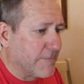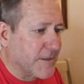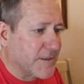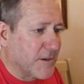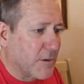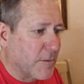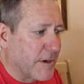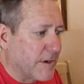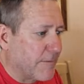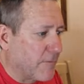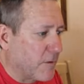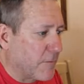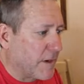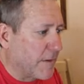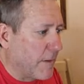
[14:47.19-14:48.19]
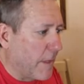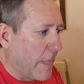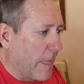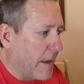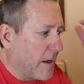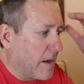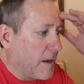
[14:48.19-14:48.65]
It's all ready for me.
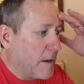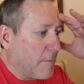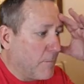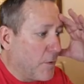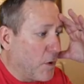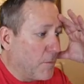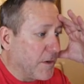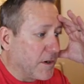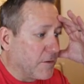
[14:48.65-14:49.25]
Bowman